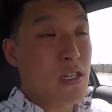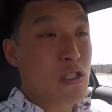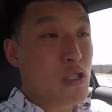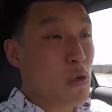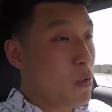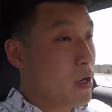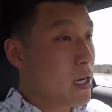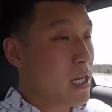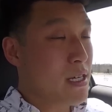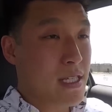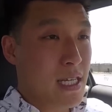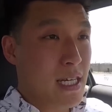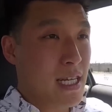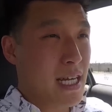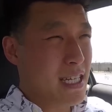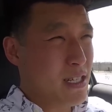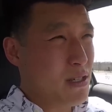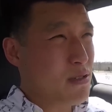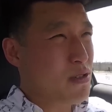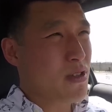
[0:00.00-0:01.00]
So what else can
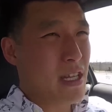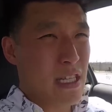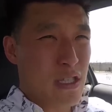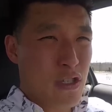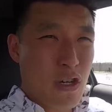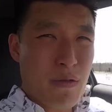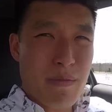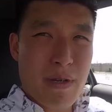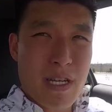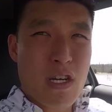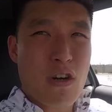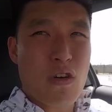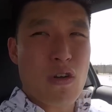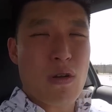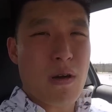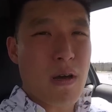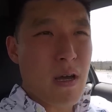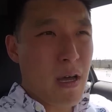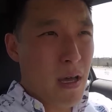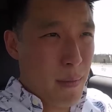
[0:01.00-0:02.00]
I do? So they told me to go
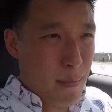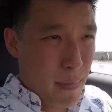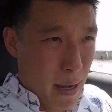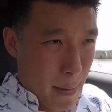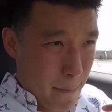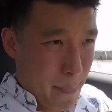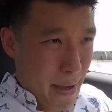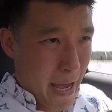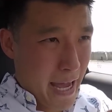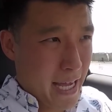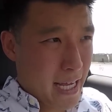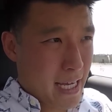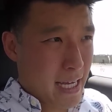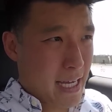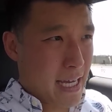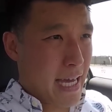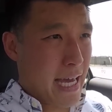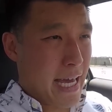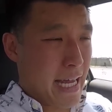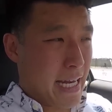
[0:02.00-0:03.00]
to my bank
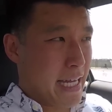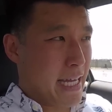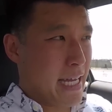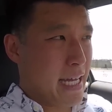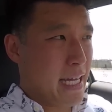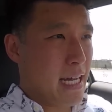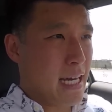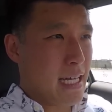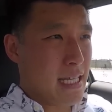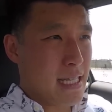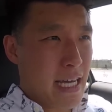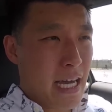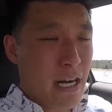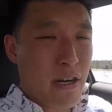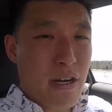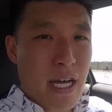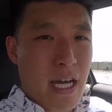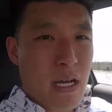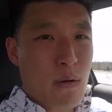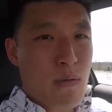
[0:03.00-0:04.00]
and get a
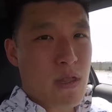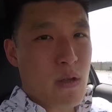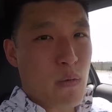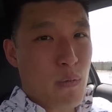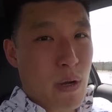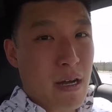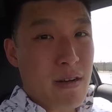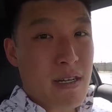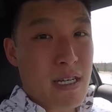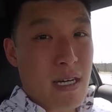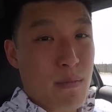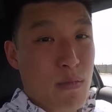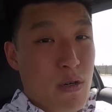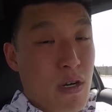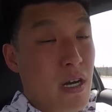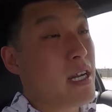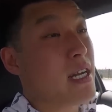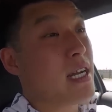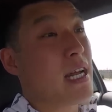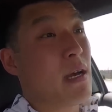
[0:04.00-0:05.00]
letterhead with the routing number
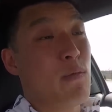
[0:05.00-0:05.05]
on it.